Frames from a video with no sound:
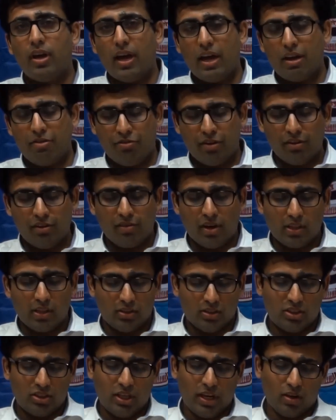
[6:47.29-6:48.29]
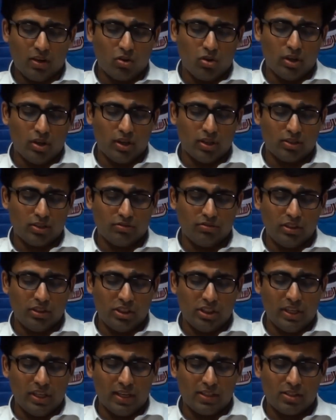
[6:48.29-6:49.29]
everyone, stakeholders with
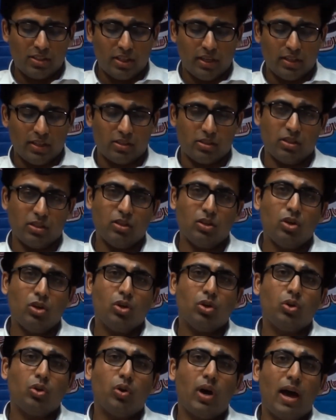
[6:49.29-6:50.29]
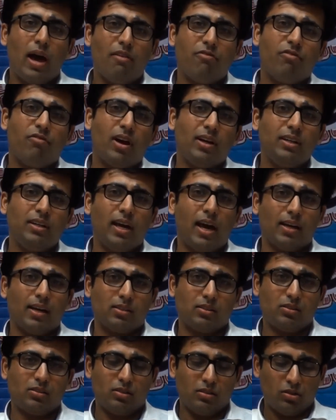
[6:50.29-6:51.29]
GST is to have one
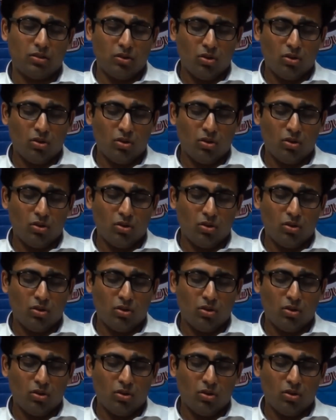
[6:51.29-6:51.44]
tax